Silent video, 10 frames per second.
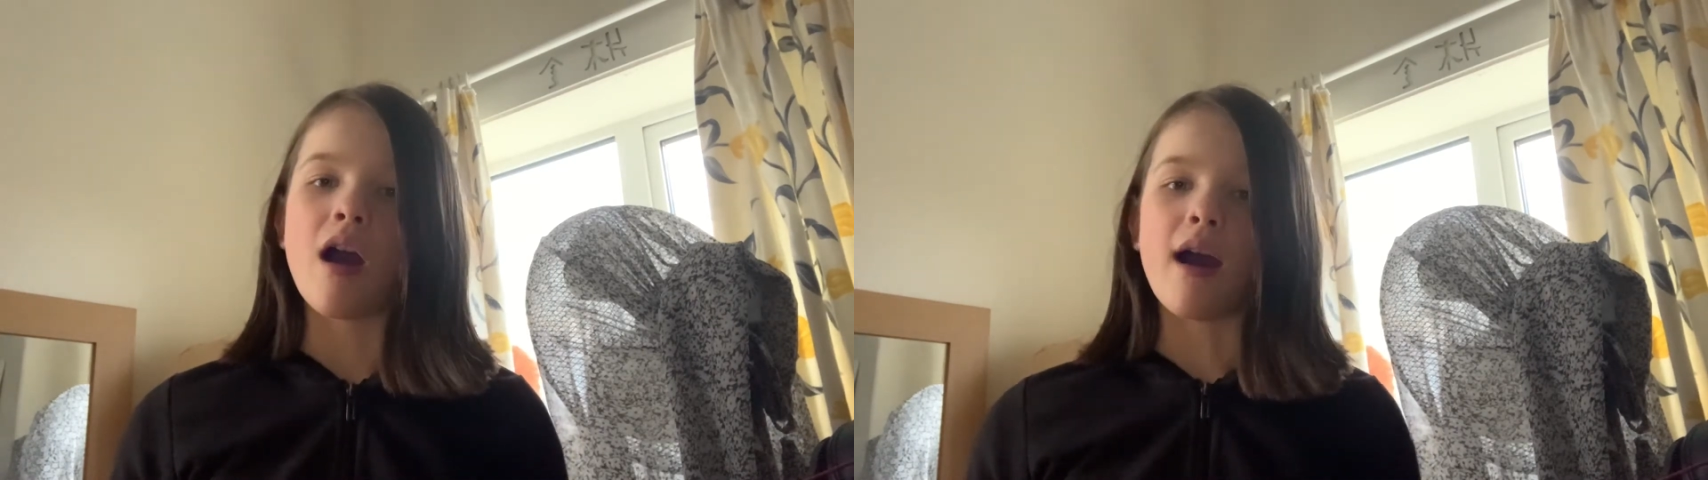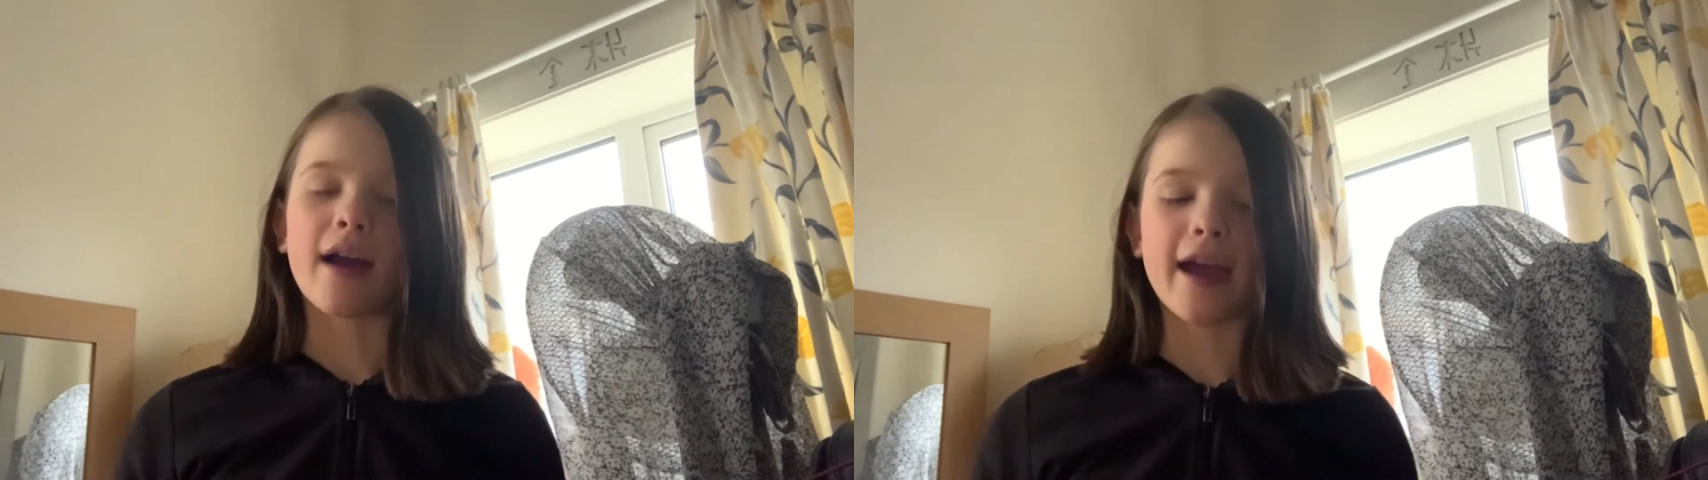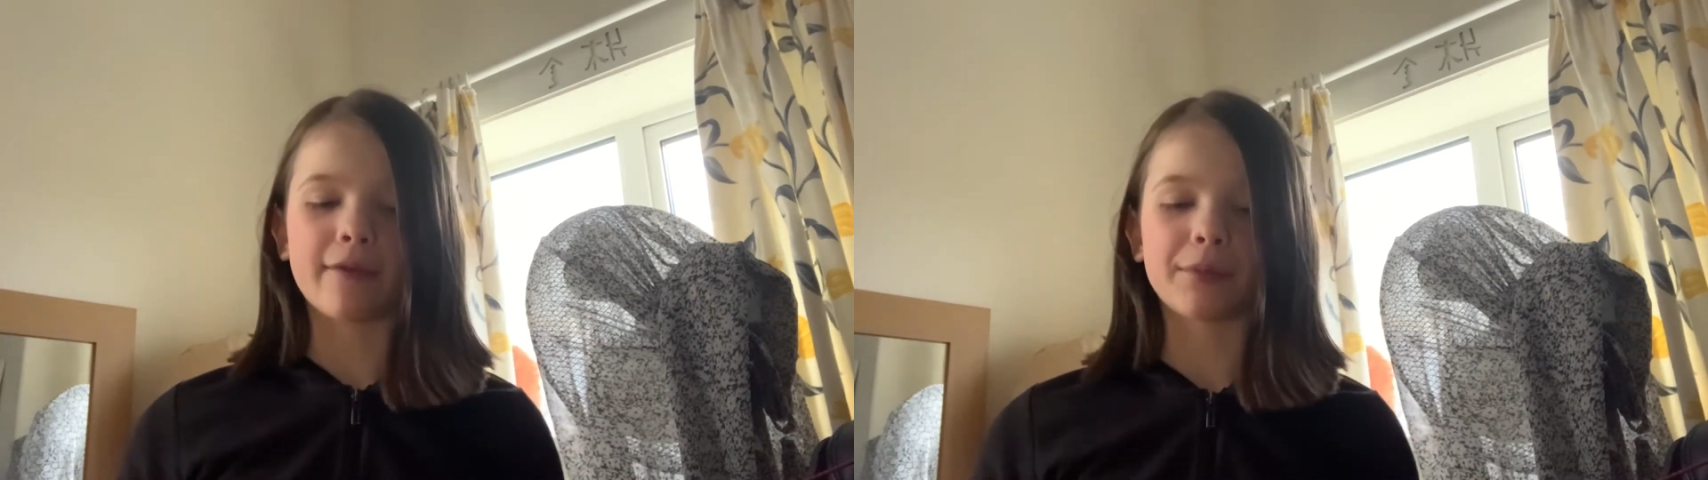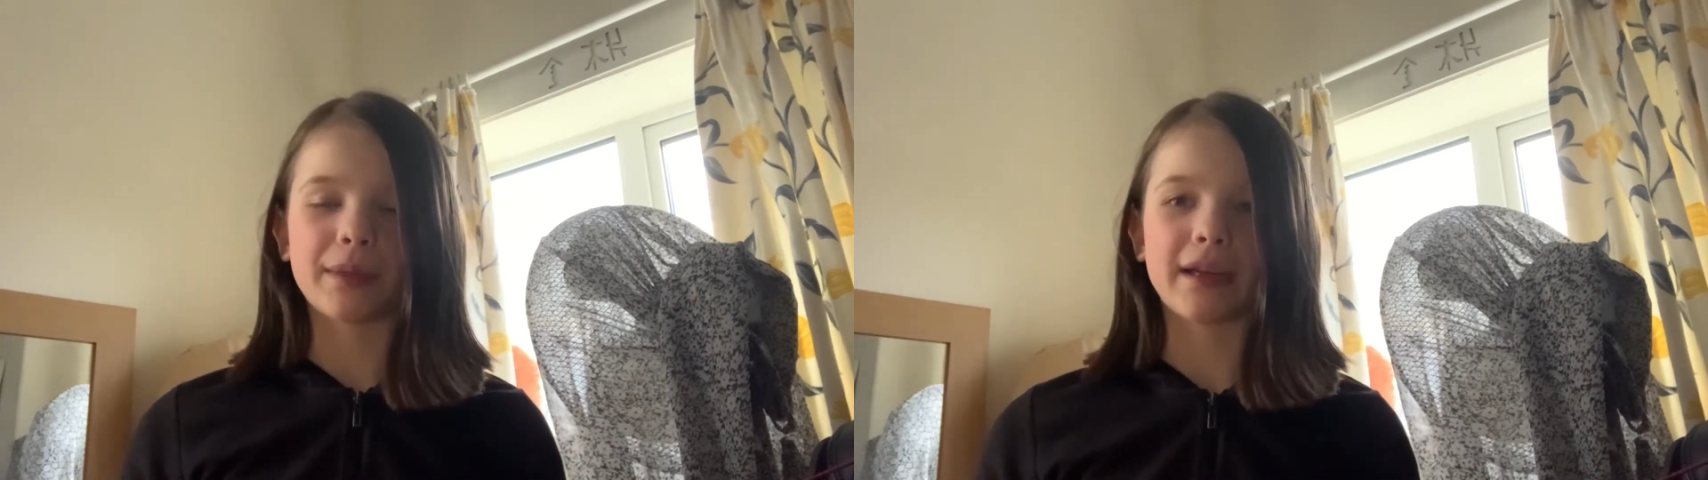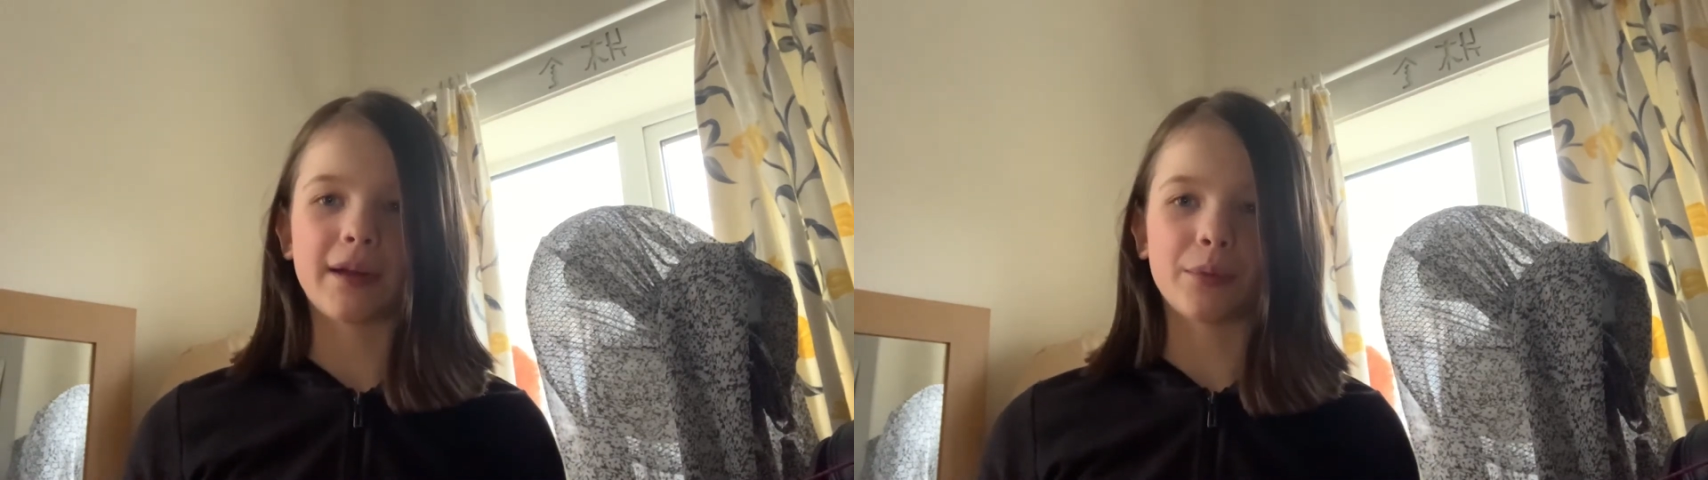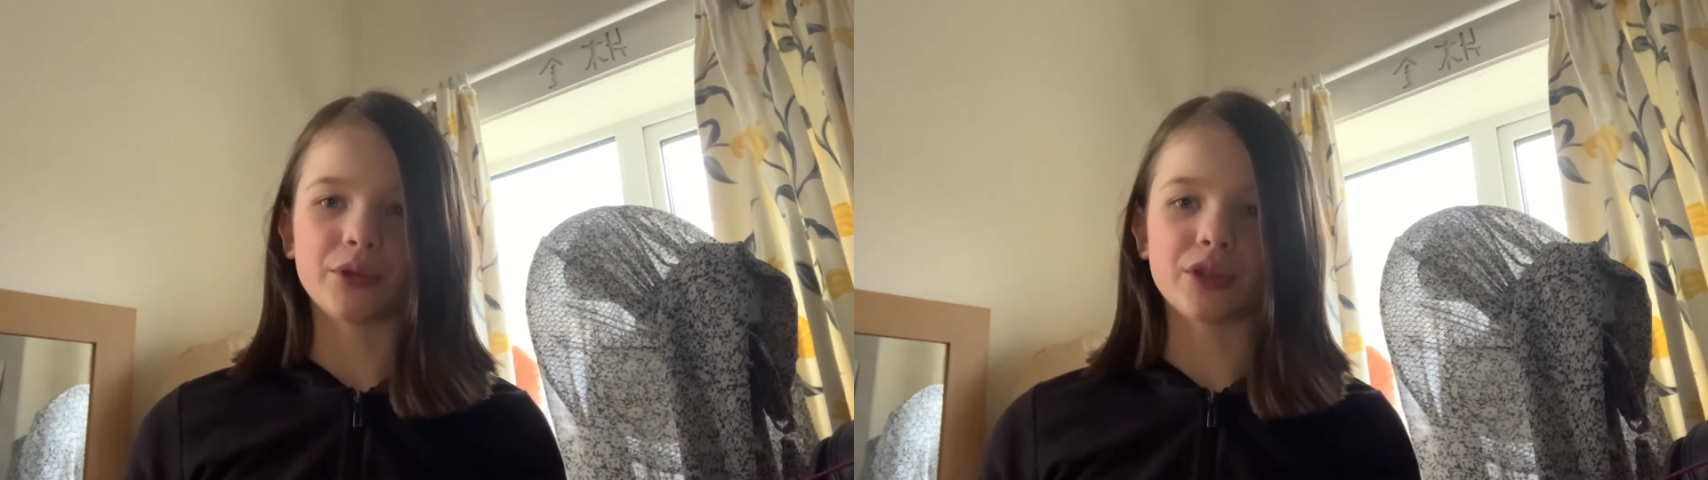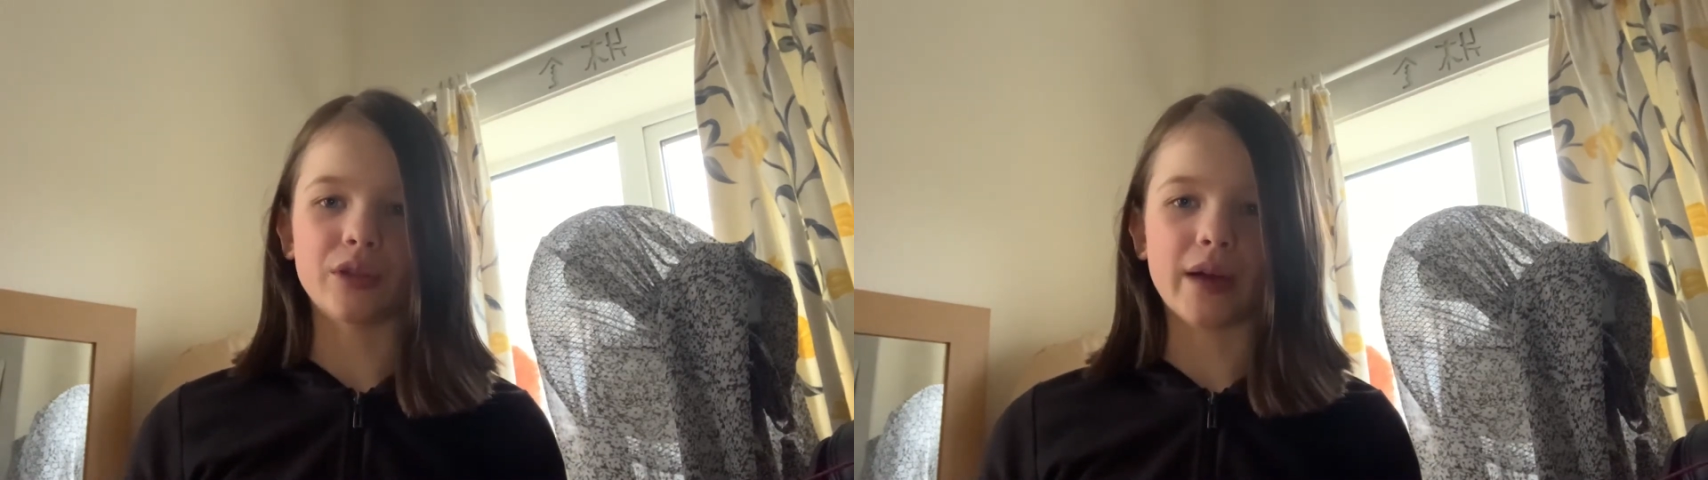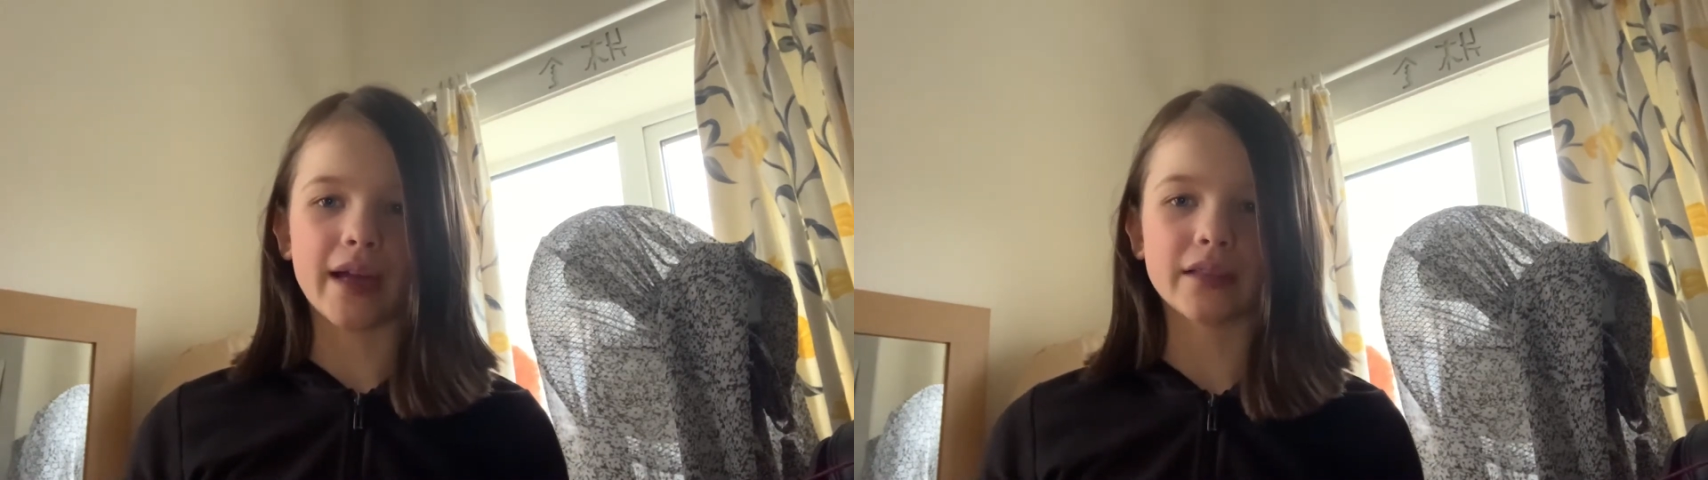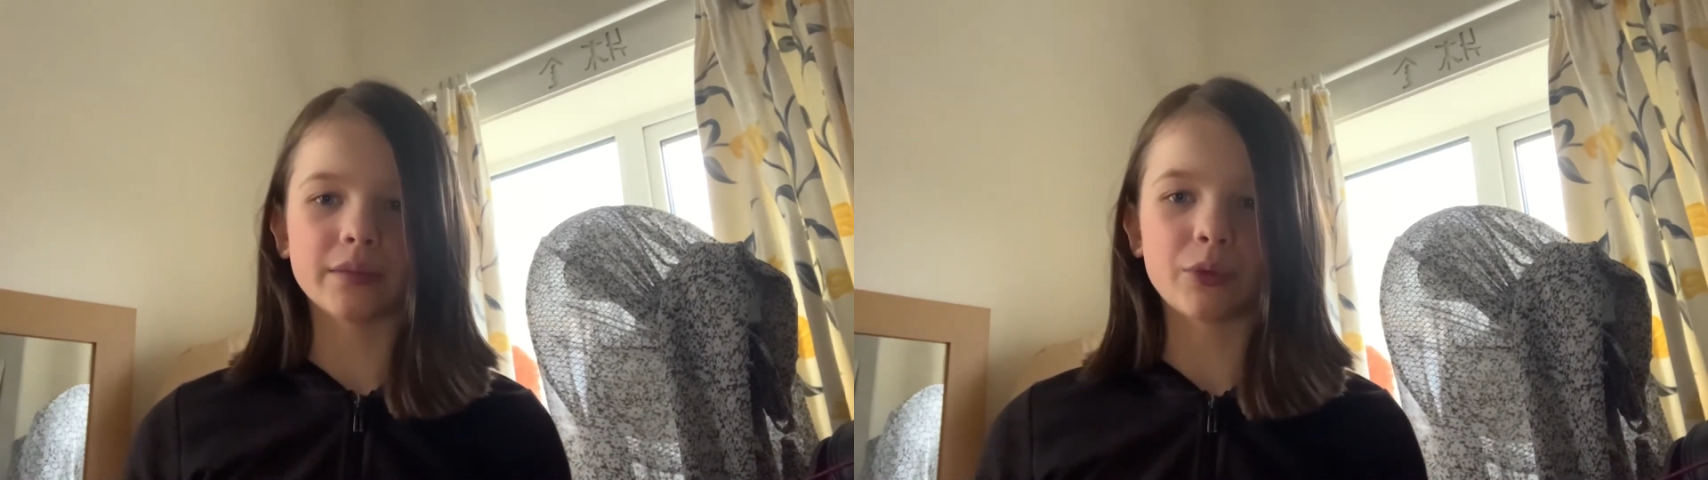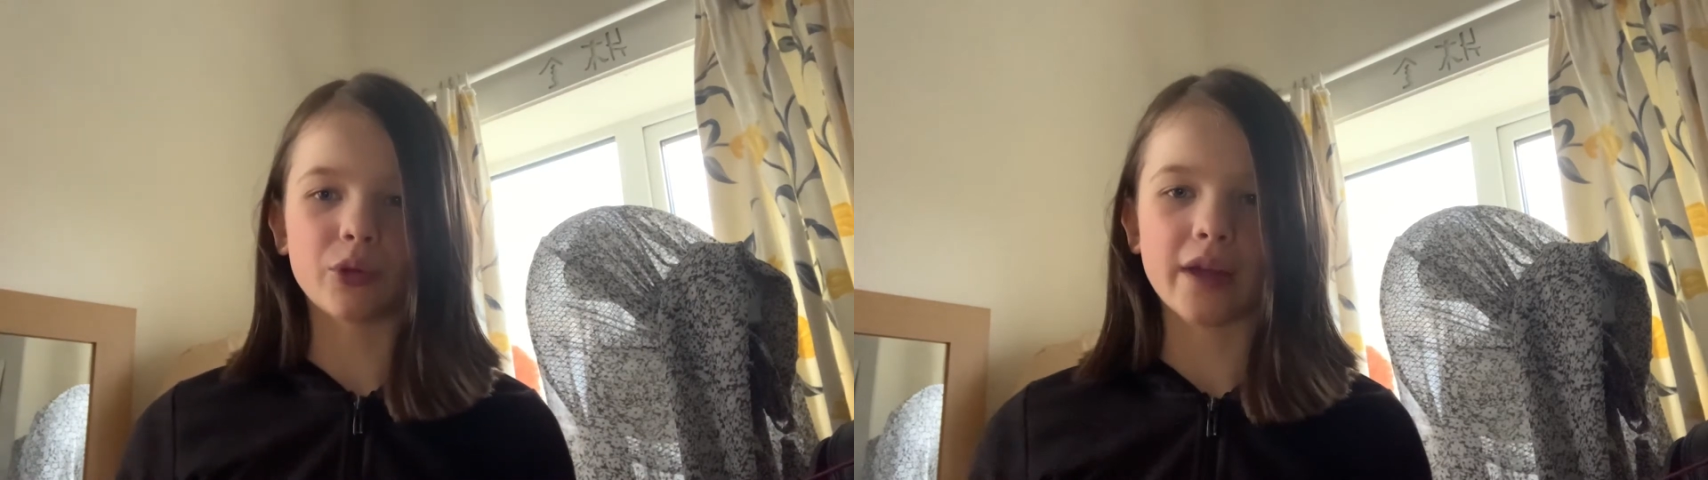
I haven't been able to export